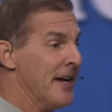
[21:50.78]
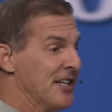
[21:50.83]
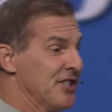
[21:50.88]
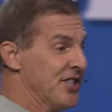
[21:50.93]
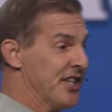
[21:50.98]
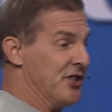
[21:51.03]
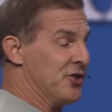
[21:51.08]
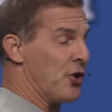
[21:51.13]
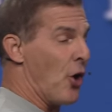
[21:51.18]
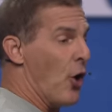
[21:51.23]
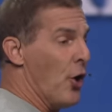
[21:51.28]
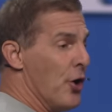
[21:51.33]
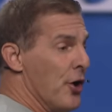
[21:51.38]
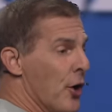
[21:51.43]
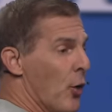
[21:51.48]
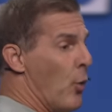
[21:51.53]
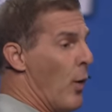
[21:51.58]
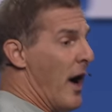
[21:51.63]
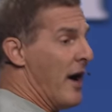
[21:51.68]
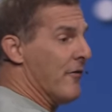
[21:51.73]
She turned
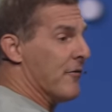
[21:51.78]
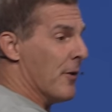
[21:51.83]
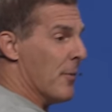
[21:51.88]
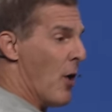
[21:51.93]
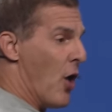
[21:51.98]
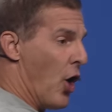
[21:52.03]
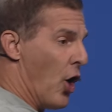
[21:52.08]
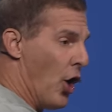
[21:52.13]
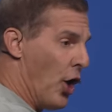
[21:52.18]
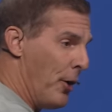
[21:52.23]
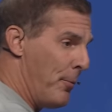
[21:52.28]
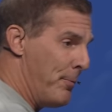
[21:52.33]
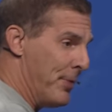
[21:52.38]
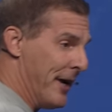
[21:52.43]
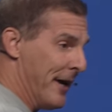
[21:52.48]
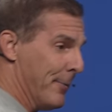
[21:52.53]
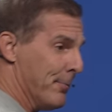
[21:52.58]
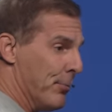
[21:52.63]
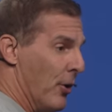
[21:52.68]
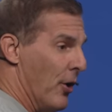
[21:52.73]
away from her
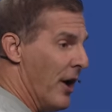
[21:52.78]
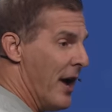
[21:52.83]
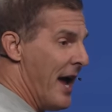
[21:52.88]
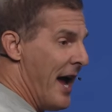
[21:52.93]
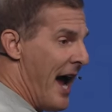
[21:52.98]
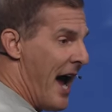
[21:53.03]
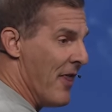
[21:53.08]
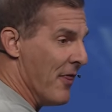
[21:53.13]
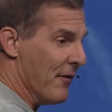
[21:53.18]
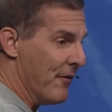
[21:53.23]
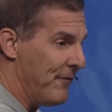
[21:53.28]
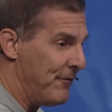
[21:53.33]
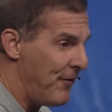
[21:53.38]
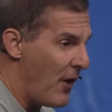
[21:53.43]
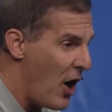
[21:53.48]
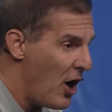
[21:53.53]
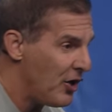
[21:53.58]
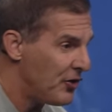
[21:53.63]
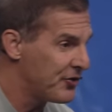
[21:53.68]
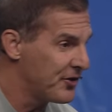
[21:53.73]
people and the
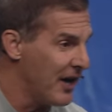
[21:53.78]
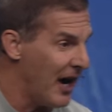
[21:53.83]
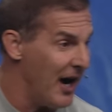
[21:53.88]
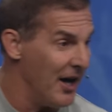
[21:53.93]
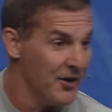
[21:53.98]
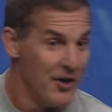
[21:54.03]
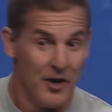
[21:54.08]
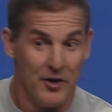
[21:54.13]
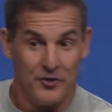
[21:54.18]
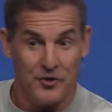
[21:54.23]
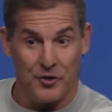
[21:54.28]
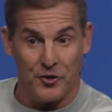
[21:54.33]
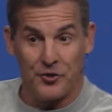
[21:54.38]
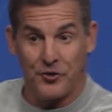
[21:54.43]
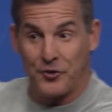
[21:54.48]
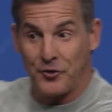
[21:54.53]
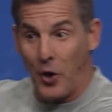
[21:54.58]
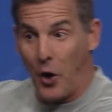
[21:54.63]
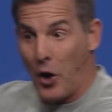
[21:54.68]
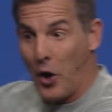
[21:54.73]
false God to
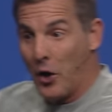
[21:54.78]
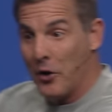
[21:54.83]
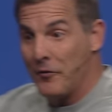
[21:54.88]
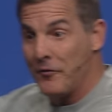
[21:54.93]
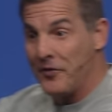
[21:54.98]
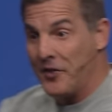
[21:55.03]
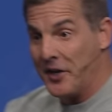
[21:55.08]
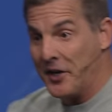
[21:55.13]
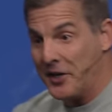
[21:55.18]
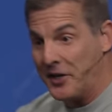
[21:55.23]
serve the